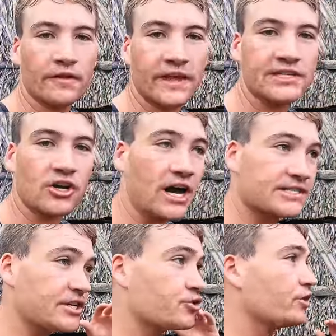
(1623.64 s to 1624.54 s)
of these guys,
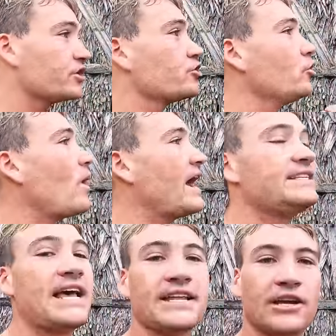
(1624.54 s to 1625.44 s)
their traditional
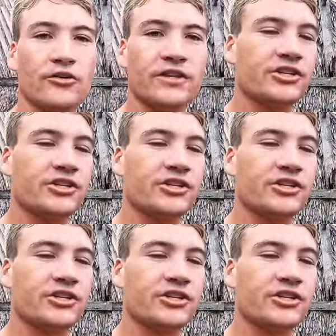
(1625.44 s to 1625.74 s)
ways out here in the